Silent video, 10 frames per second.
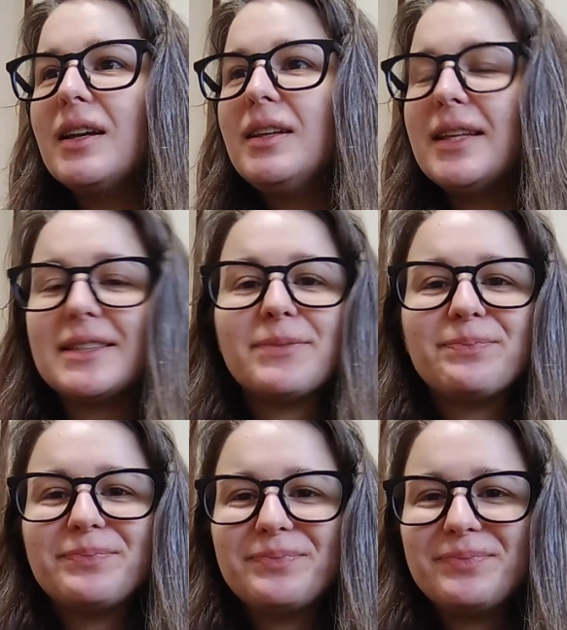yes,
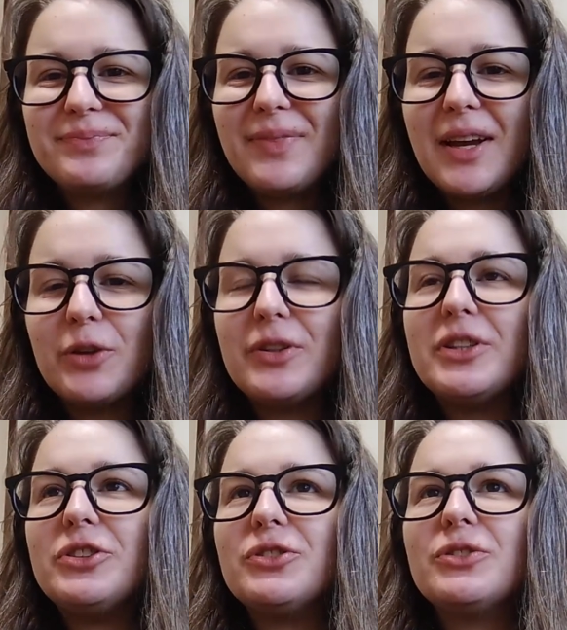I only
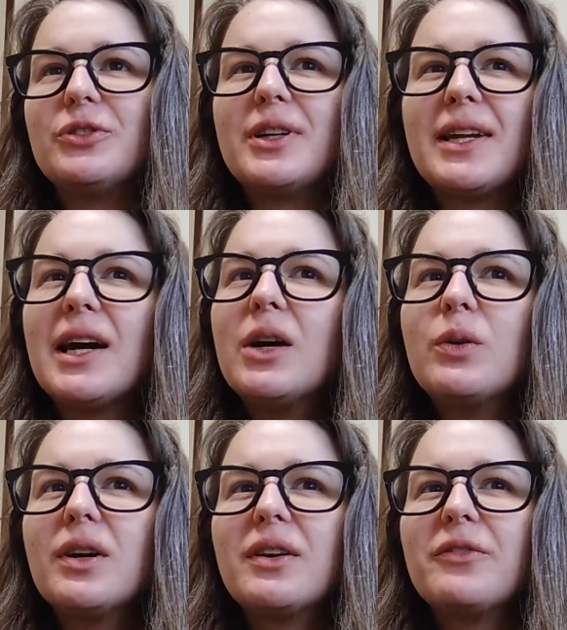do an
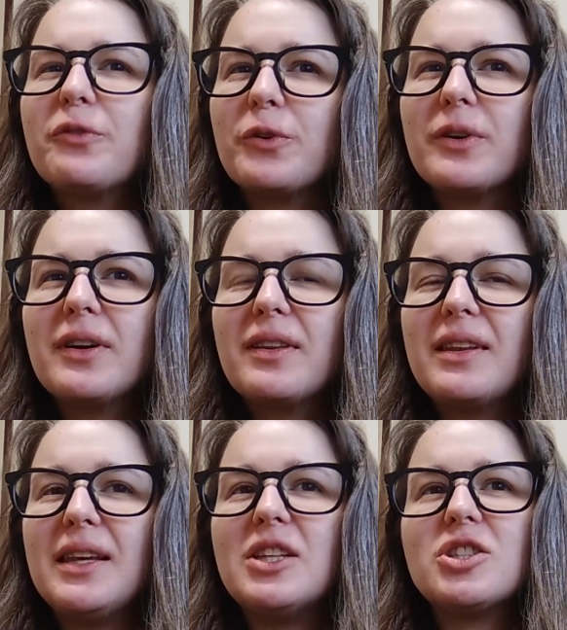hour for
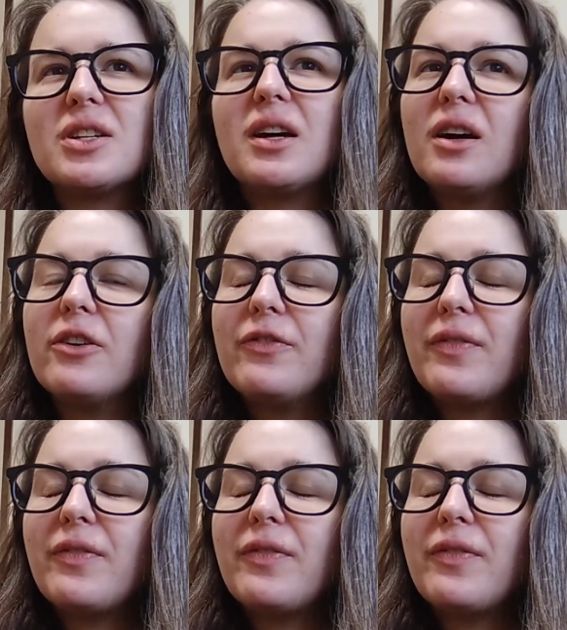each of